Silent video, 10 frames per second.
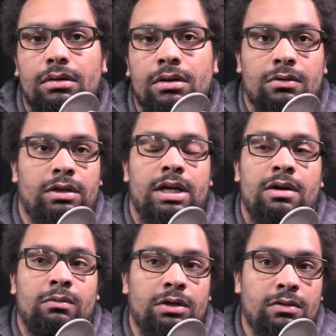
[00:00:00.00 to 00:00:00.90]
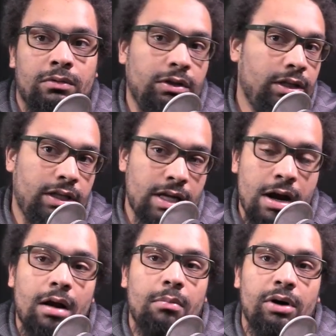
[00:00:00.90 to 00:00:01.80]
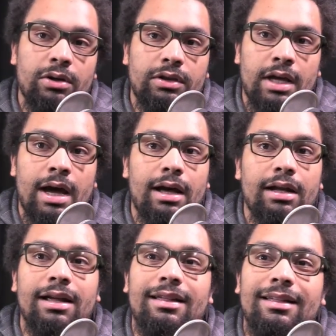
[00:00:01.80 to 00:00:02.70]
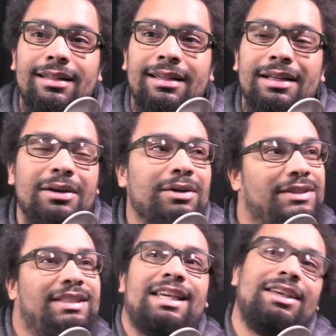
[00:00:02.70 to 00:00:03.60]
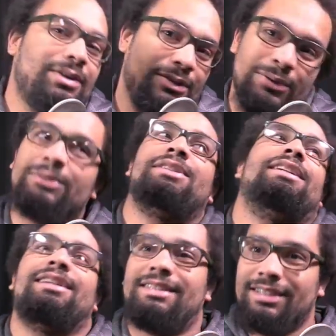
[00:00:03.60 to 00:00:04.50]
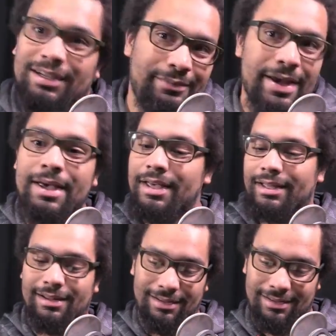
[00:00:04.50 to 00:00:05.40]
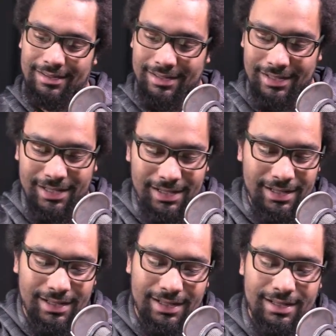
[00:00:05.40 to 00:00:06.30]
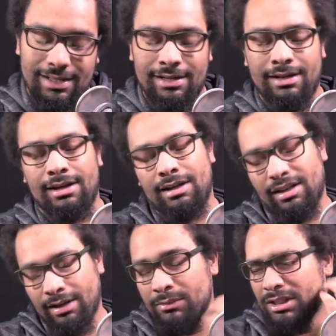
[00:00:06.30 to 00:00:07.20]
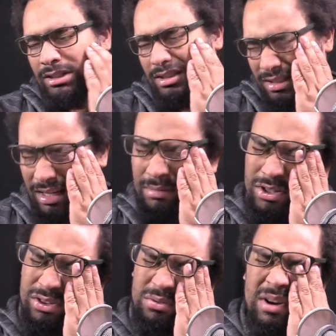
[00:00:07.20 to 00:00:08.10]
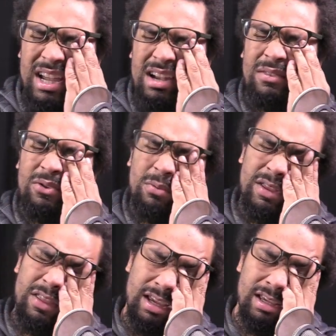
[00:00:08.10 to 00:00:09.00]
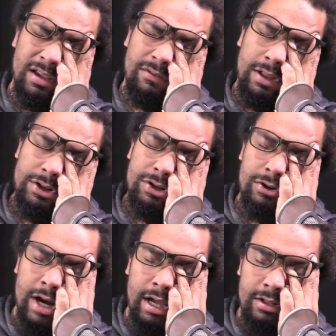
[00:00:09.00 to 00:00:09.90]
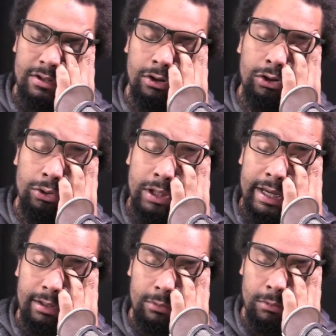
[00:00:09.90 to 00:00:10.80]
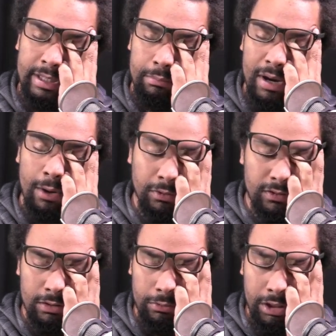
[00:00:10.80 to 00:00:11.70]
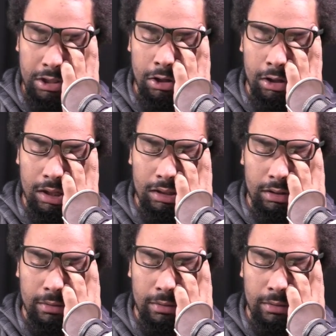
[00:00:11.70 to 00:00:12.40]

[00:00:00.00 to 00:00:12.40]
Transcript: Okay, we don't really care about that. See, you're losing us here, man. I'm just waiting for when they give Legend Dragons a new rebounce and recall,